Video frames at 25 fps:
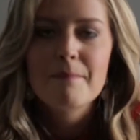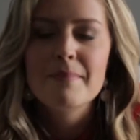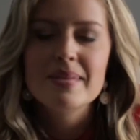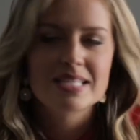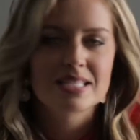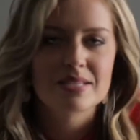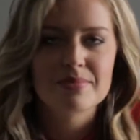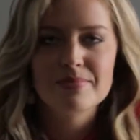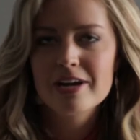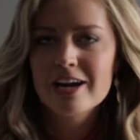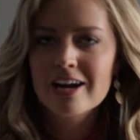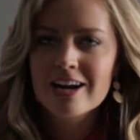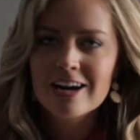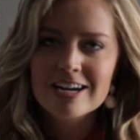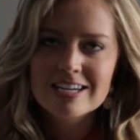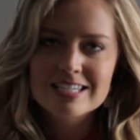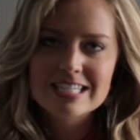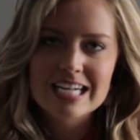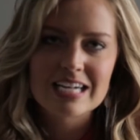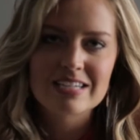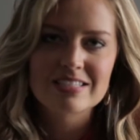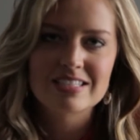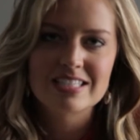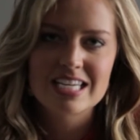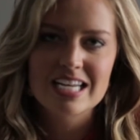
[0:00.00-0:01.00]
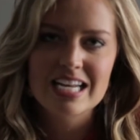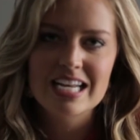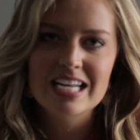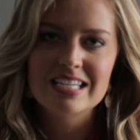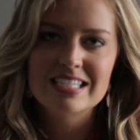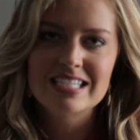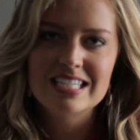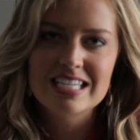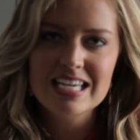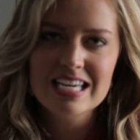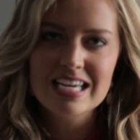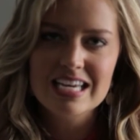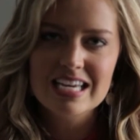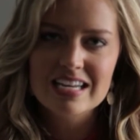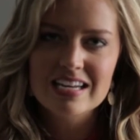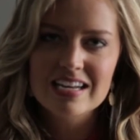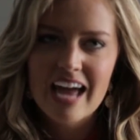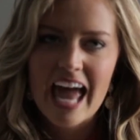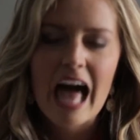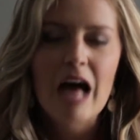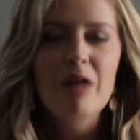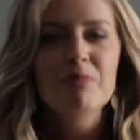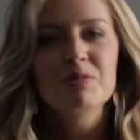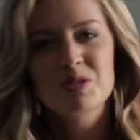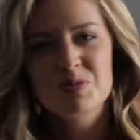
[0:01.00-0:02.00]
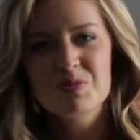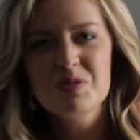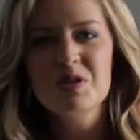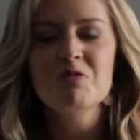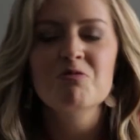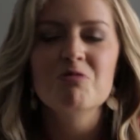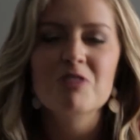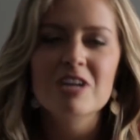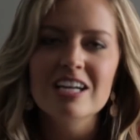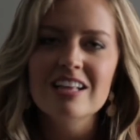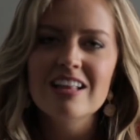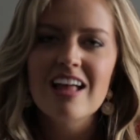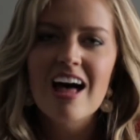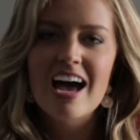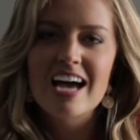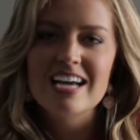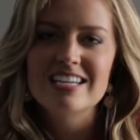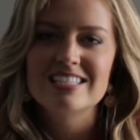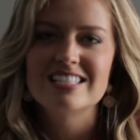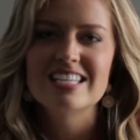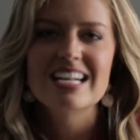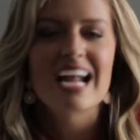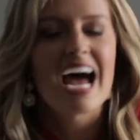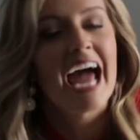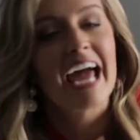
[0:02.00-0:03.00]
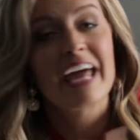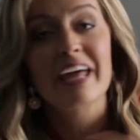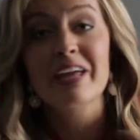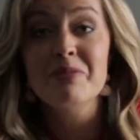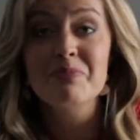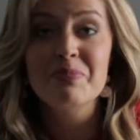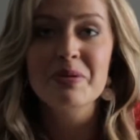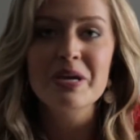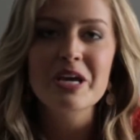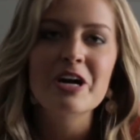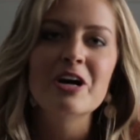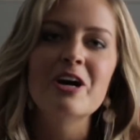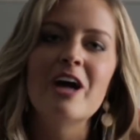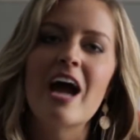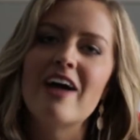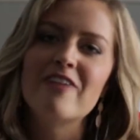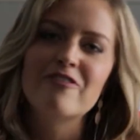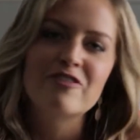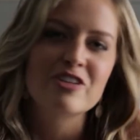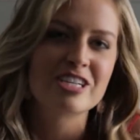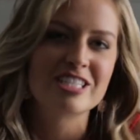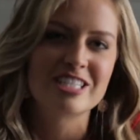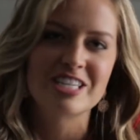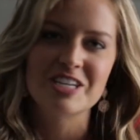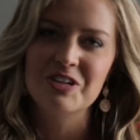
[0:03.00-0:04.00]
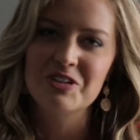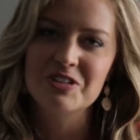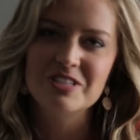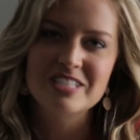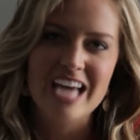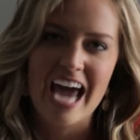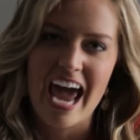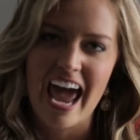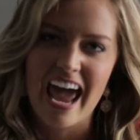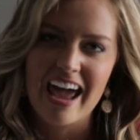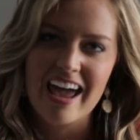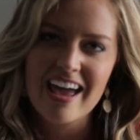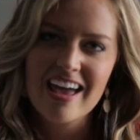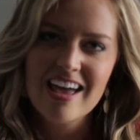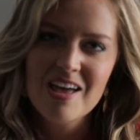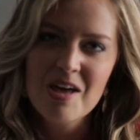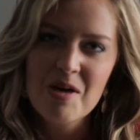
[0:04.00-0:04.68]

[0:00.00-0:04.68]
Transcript: Miss America's Outstanding Teen helped me realize that I could be her every single day.